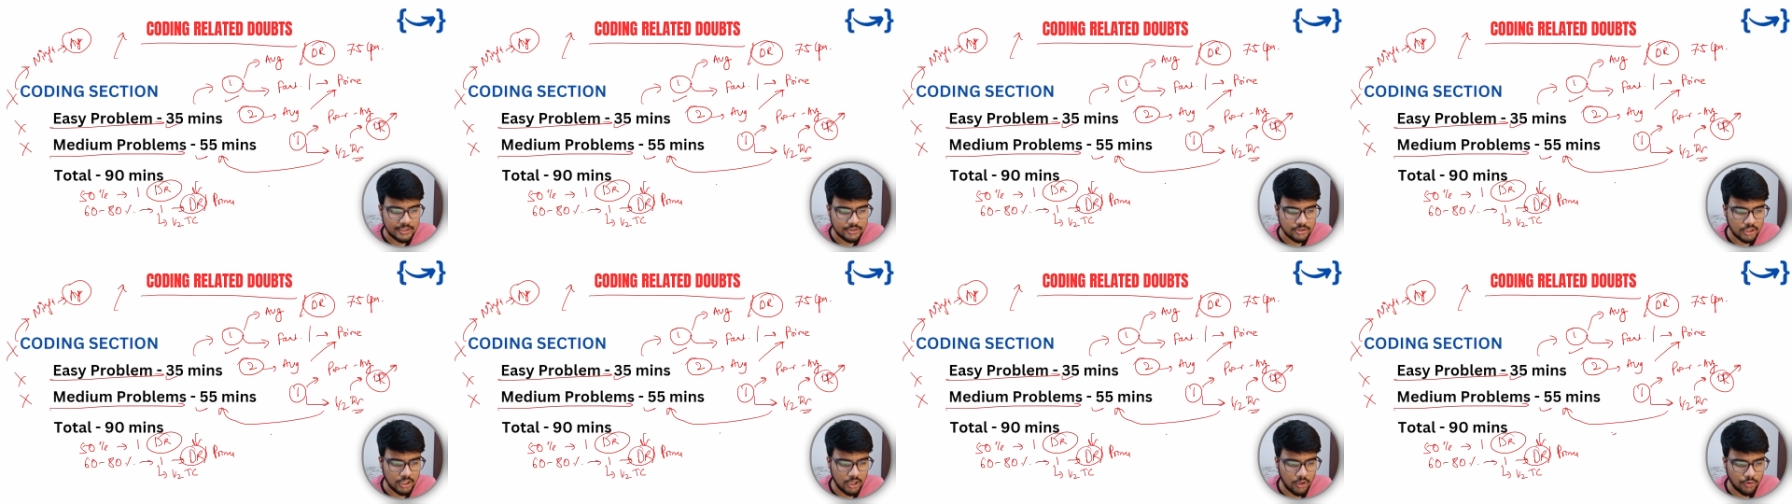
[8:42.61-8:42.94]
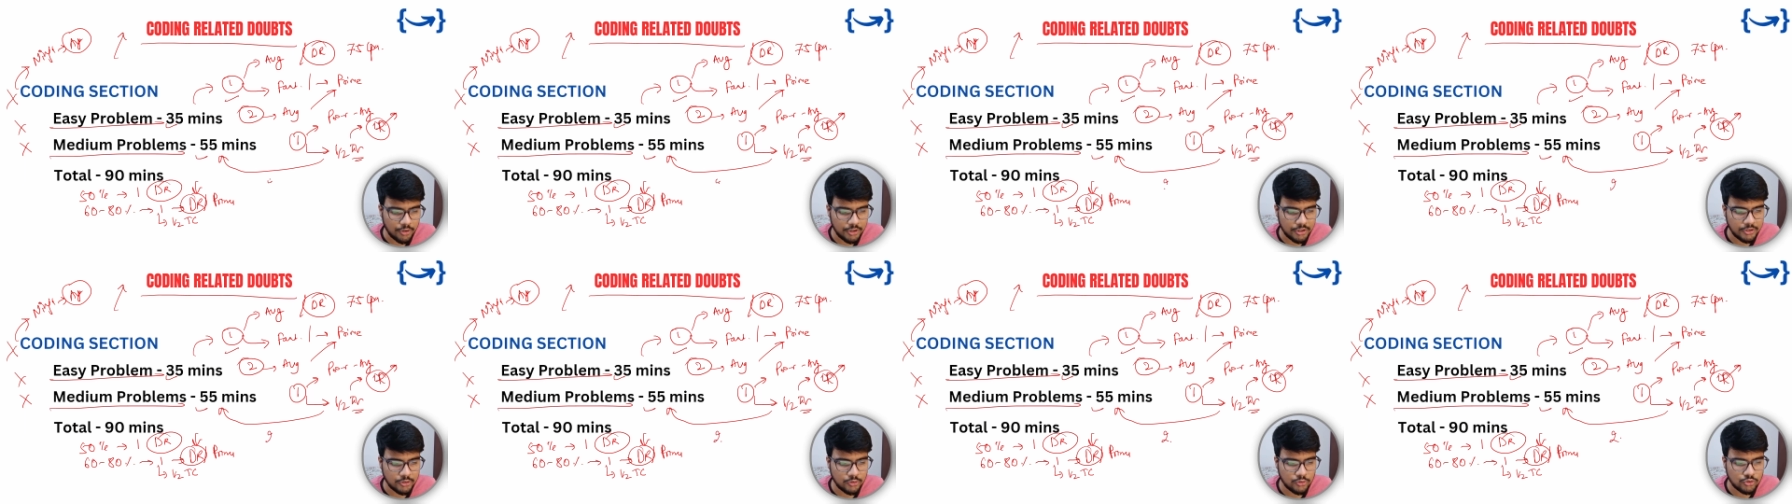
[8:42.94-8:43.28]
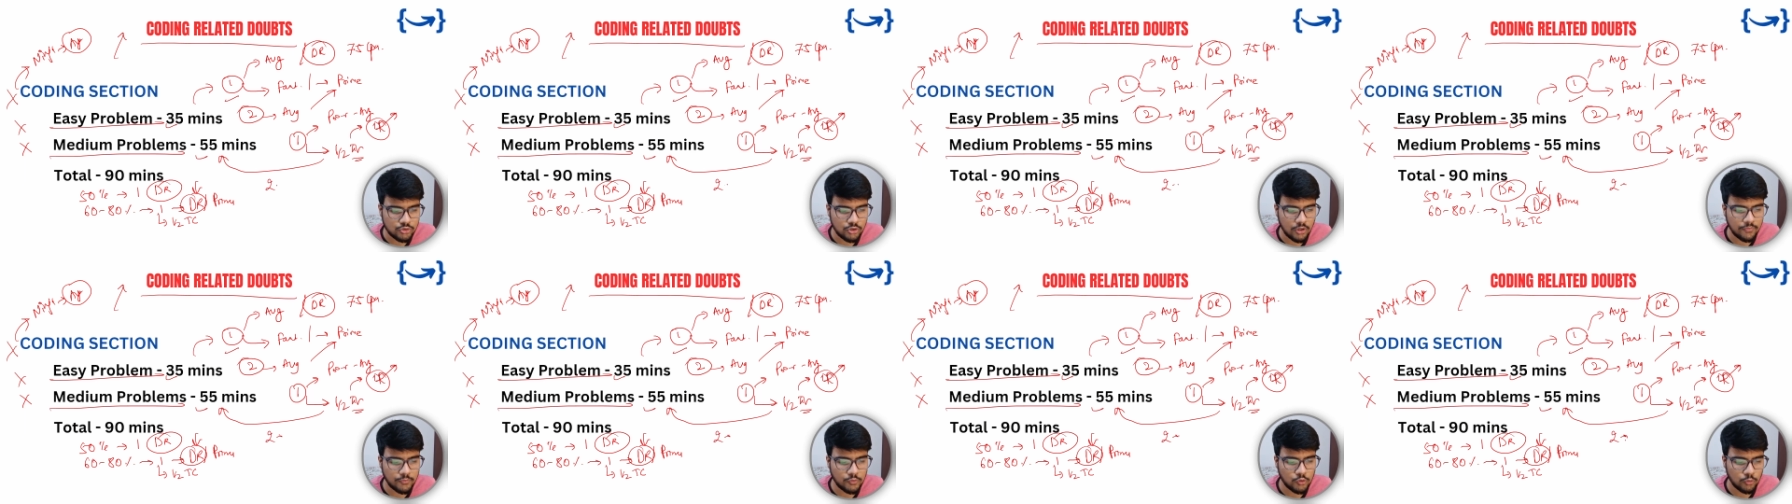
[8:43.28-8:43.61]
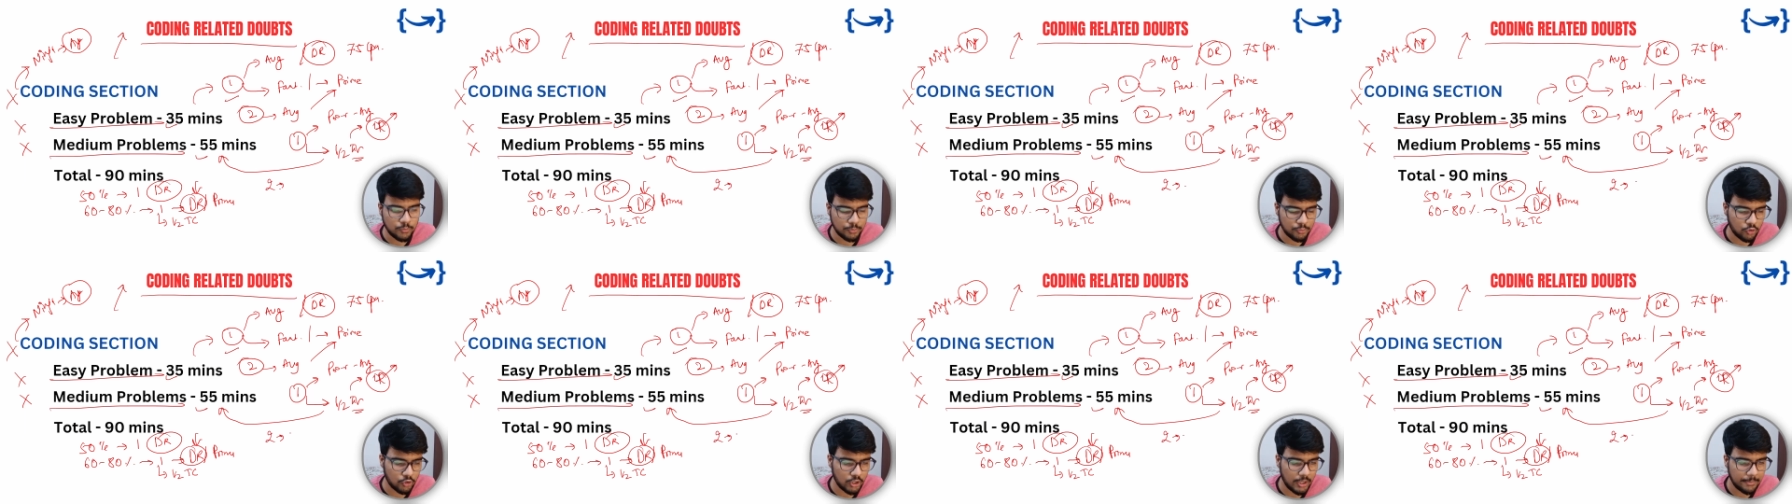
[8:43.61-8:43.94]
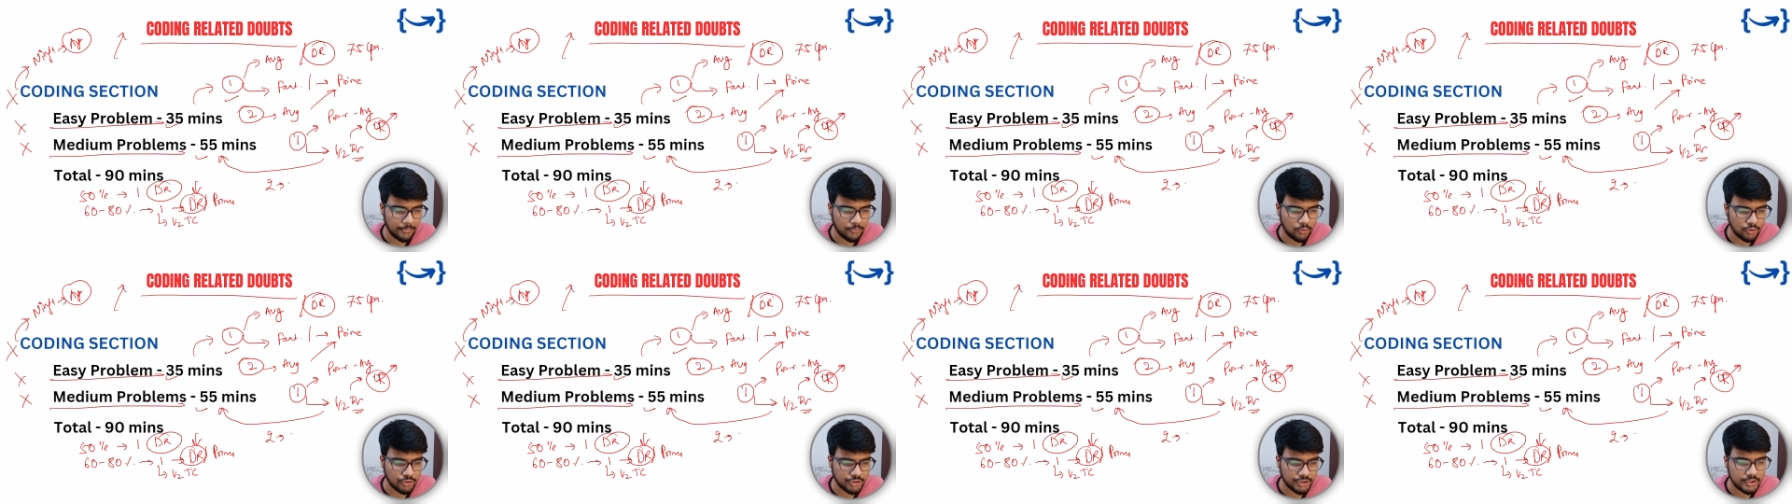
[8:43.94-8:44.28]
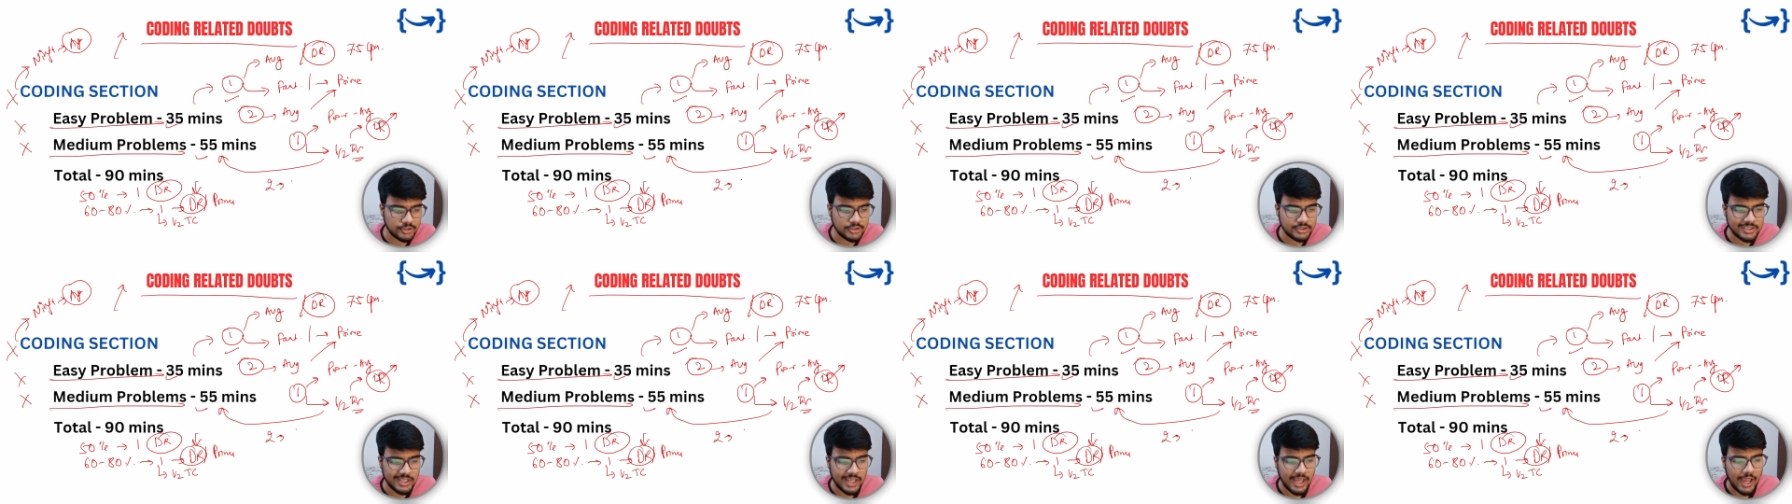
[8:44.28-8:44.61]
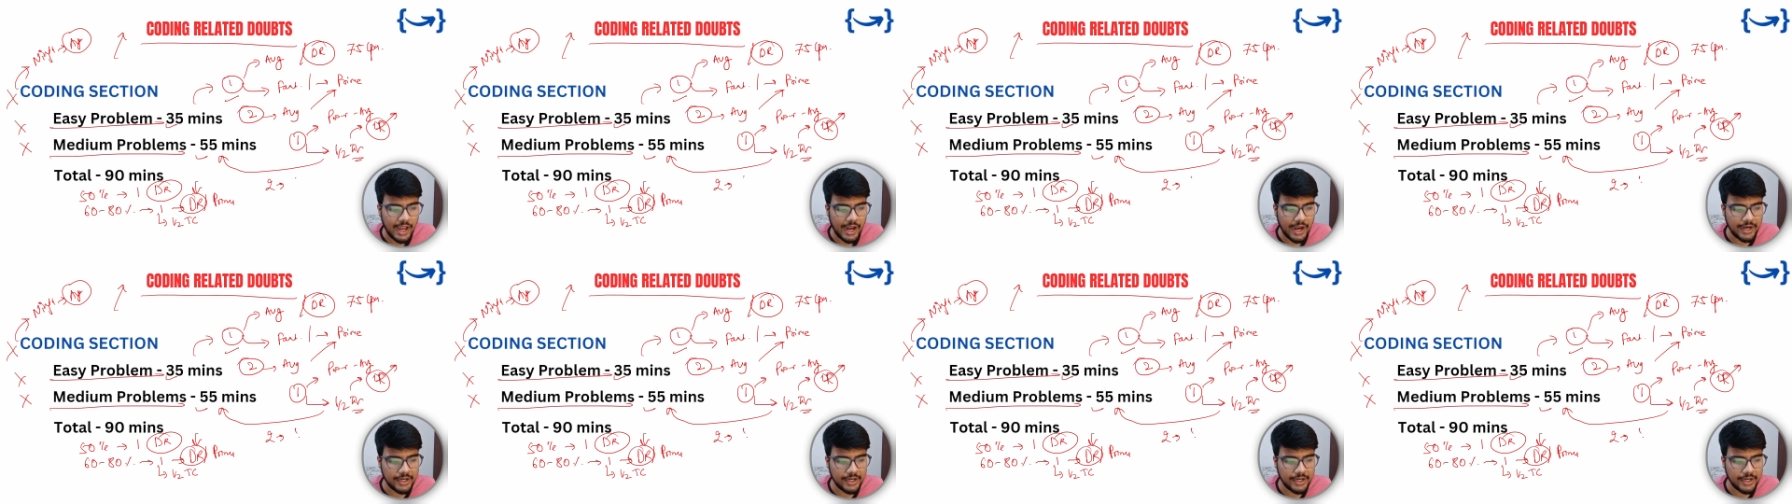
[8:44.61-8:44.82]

So now you solve two program questions